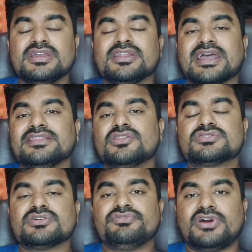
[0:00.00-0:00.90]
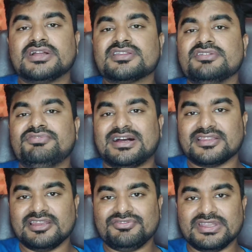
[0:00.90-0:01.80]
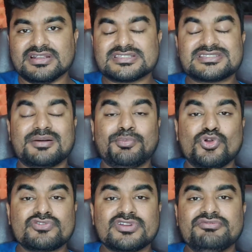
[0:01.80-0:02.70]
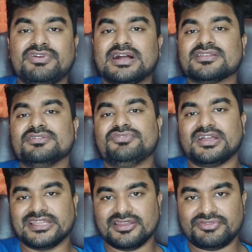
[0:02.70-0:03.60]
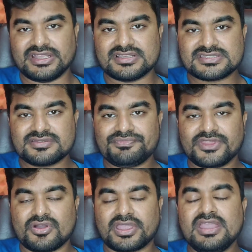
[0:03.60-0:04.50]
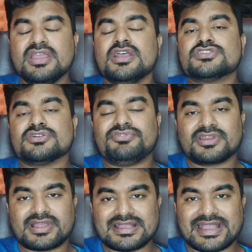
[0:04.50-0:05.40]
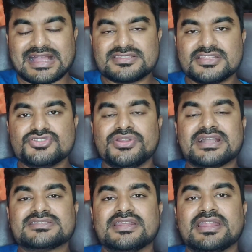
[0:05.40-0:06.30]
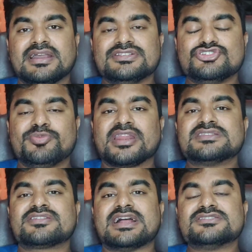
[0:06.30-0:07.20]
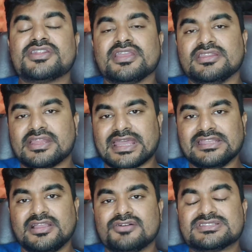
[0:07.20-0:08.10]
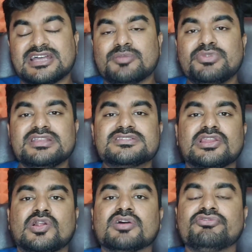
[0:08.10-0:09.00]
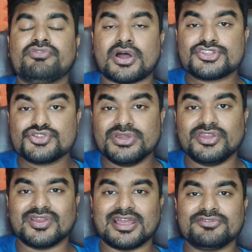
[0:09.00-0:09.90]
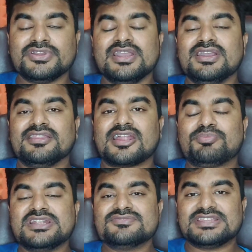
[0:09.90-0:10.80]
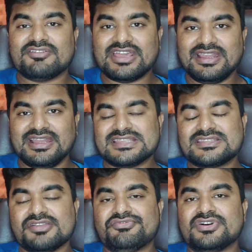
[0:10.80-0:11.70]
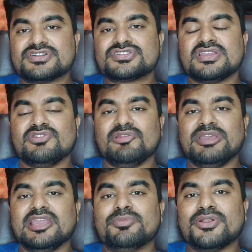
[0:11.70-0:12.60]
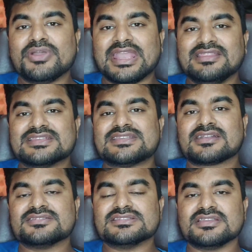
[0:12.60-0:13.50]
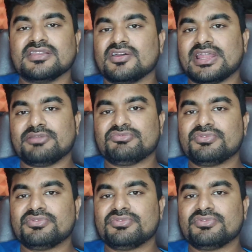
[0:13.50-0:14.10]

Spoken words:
9th house of father and fatherly figures, support from father and fatherly figures. Okay, so for Cancer zodiac sign, Jupiter is transiting in the 9th house. That brings a lot of fortune in your life. That means with a very less efforts, you'll be able to gain the success in your life,